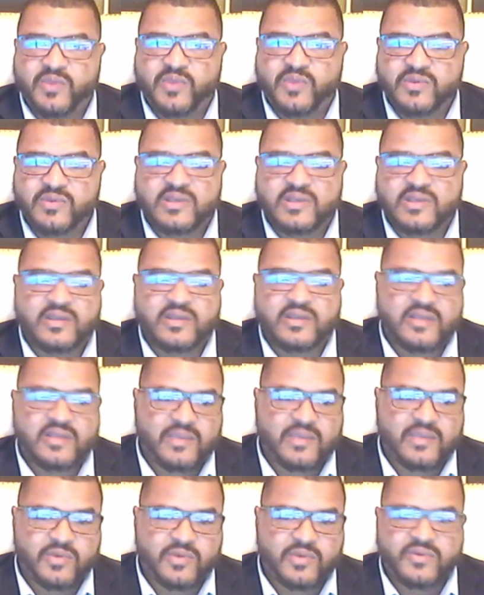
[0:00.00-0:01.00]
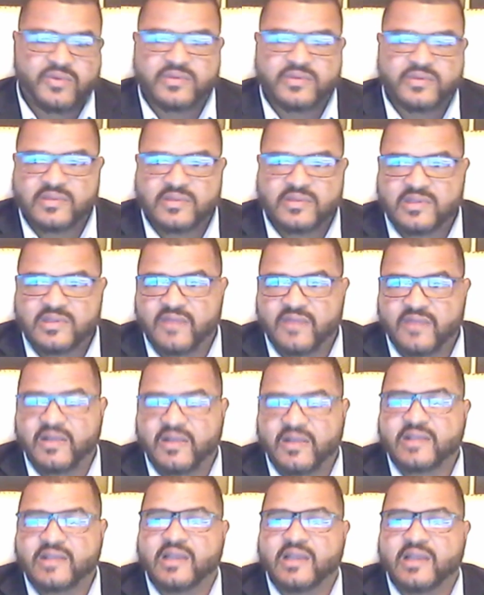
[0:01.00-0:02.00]
music and chemicals and stuff
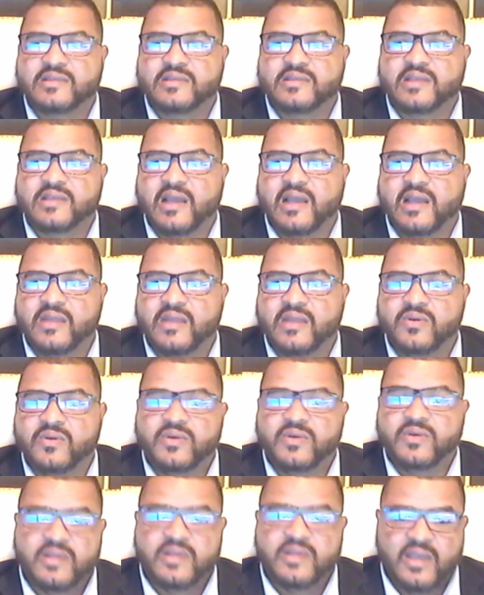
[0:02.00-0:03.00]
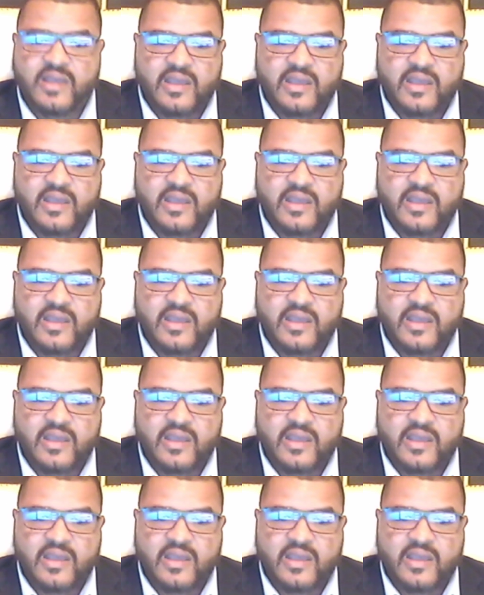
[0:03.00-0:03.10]
like that, and see how they grew.